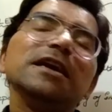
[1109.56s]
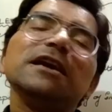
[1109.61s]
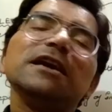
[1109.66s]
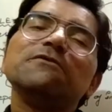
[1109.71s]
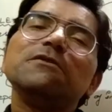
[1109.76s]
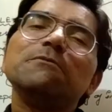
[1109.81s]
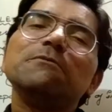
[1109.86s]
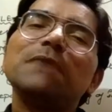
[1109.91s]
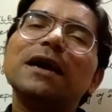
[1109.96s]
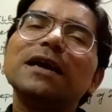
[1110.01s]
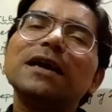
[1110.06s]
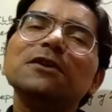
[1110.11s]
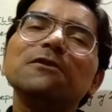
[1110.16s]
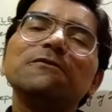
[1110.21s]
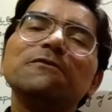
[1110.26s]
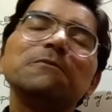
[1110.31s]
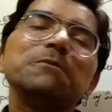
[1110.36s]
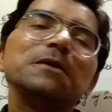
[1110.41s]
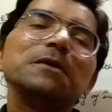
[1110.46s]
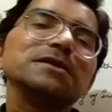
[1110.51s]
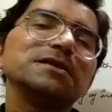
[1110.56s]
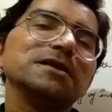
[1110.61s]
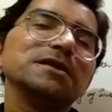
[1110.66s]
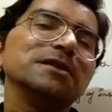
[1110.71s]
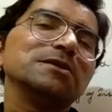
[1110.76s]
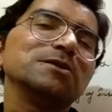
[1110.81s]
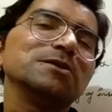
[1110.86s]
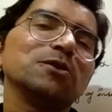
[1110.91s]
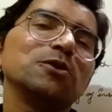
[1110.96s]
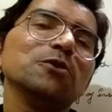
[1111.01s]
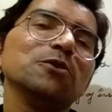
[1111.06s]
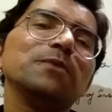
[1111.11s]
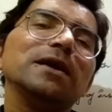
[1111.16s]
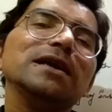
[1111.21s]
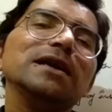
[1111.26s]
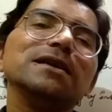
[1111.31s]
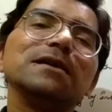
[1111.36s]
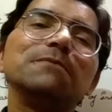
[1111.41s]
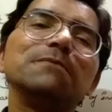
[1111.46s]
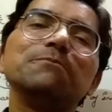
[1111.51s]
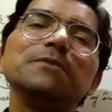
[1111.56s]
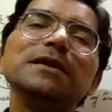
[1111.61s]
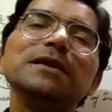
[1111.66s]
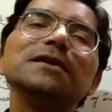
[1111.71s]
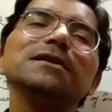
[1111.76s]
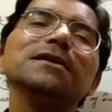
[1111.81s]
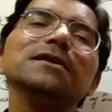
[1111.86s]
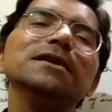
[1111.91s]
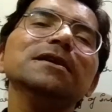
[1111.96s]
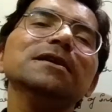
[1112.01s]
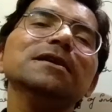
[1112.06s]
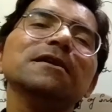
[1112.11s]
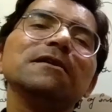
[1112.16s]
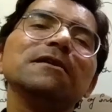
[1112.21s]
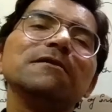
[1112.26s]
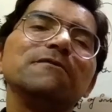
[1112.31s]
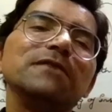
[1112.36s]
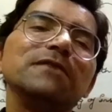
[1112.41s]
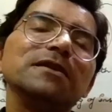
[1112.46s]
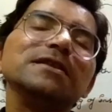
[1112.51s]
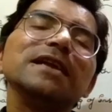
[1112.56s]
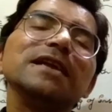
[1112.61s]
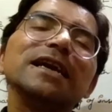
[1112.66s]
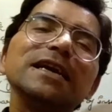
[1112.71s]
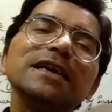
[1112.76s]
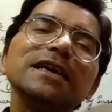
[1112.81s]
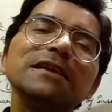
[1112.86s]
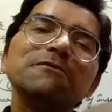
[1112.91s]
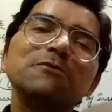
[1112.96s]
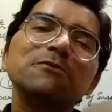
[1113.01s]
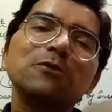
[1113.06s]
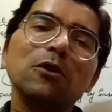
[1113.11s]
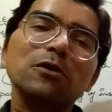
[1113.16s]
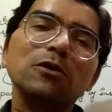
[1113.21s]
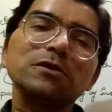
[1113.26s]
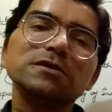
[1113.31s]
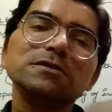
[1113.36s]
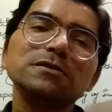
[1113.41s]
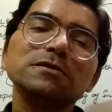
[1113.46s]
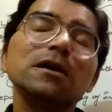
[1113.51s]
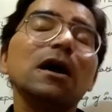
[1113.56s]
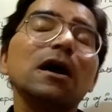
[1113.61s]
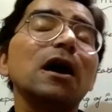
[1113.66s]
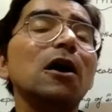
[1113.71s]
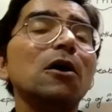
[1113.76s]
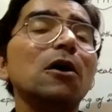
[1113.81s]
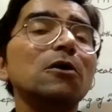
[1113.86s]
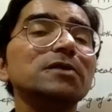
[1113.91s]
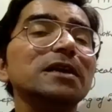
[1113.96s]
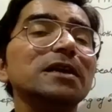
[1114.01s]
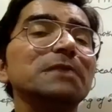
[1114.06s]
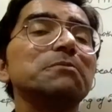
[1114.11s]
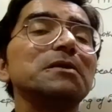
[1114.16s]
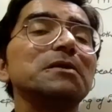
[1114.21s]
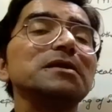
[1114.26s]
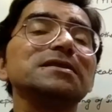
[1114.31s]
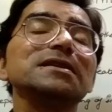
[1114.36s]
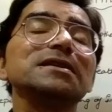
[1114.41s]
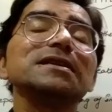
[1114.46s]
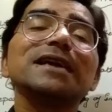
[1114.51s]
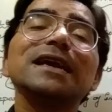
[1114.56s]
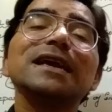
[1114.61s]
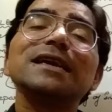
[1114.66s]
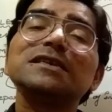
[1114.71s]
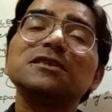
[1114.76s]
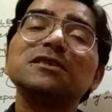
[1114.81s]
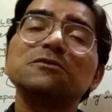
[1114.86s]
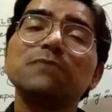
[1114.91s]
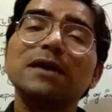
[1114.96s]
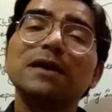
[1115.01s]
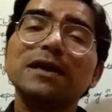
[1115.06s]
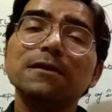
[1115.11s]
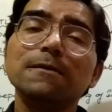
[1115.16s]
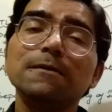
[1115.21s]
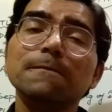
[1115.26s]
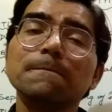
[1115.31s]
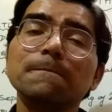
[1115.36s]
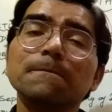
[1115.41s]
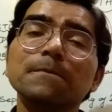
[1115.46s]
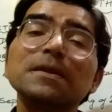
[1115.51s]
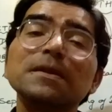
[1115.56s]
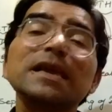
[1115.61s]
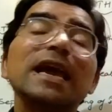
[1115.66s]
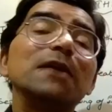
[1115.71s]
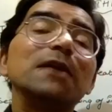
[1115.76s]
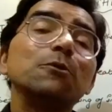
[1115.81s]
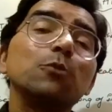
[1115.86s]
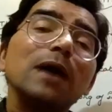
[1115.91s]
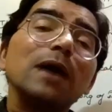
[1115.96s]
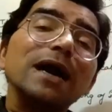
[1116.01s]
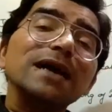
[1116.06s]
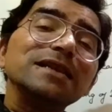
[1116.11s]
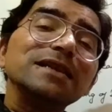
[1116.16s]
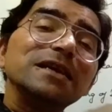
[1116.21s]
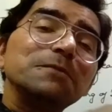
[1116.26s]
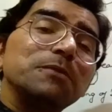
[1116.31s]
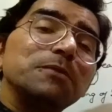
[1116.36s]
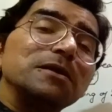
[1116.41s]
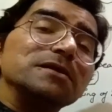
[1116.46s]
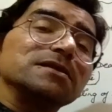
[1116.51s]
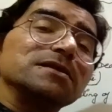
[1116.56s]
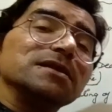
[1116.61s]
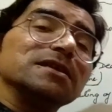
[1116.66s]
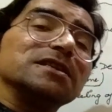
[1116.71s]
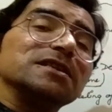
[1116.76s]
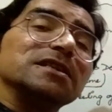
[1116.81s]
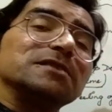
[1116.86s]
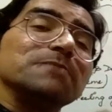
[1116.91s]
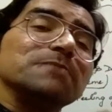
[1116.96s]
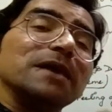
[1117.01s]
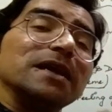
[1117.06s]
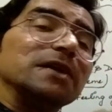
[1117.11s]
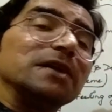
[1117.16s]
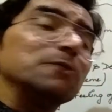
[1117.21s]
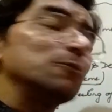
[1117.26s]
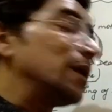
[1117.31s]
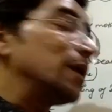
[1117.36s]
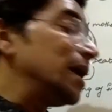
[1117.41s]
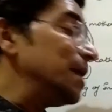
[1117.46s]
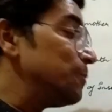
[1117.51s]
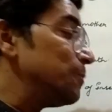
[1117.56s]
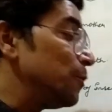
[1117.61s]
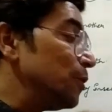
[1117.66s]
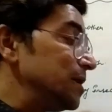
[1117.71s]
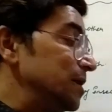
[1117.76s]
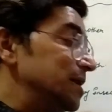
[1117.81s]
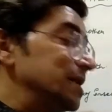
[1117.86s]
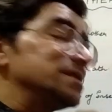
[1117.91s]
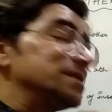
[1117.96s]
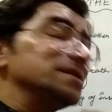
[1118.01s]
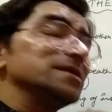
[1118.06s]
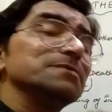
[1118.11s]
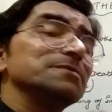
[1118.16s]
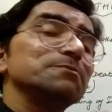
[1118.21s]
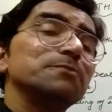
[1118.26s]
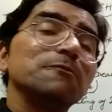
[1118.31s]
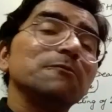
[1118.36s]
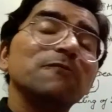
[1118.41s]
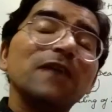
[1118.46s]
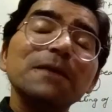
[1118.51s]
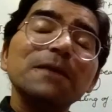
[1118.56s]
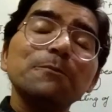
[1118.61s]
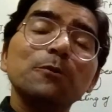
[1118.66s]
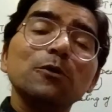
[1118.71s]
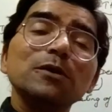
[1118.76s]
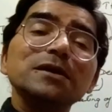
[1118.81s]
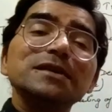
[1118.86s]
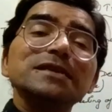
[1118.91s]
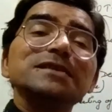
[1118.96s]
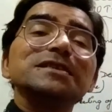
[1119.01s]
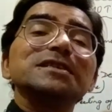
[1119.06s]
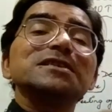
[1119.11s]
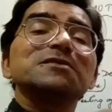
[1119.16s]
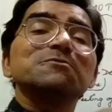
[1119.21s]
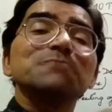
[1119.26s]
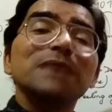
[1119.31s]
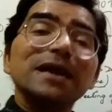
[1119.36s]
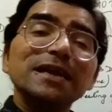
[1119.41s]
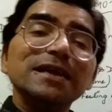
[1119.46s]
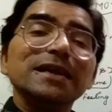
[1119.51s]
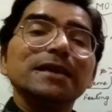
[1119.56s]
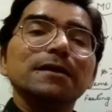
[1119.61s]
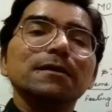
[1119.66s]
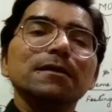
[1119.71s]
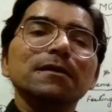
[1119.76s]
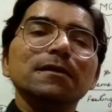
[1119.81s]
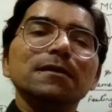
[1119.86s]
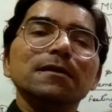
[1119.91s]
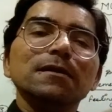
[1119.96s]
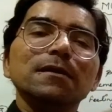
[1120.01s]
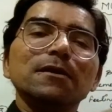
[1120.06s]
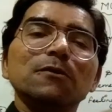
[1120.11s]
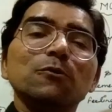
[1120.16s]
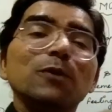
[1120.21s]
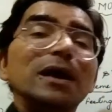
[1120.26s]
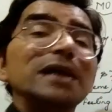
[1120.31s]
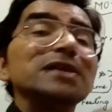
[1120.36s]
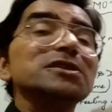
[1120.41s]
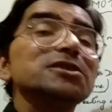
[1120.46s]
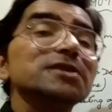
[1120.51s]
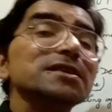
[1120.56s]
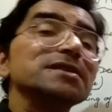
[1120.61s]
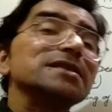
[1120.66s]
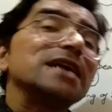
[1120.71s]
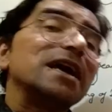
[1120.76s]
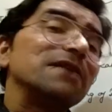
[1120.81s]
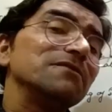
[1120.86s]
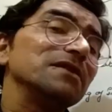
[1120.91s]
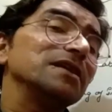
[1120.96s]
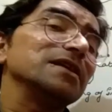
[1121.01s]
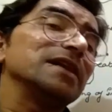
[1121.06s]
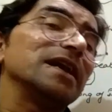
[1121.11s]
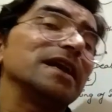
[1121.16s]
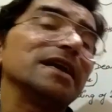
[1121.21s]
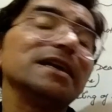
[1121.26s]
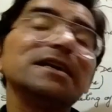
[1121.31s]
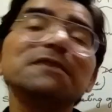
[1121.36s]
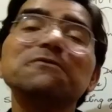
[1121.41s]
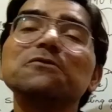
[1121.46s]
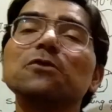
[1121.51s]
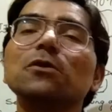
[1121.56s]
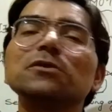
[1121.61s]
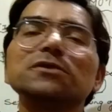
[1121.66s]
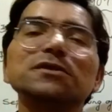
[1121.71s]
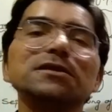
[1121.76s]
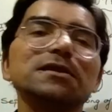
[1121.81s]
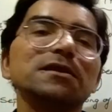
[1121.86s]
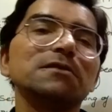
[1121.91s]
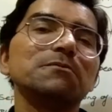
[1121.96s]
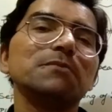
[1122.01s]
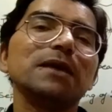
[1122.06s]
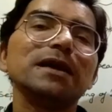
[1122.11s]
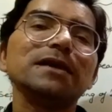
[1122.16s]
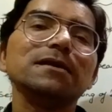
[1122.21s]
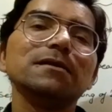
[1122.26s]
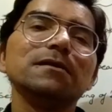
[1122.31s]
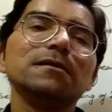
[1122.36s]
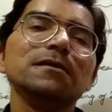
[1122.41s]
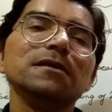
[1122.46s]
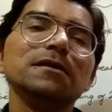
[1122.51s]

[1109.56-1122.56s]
if the mind of a person is occupied completely with negative thoughts, how that person can smile? And why that person is smiling? Why poet is smiling while she is having negative thoughts in her mind?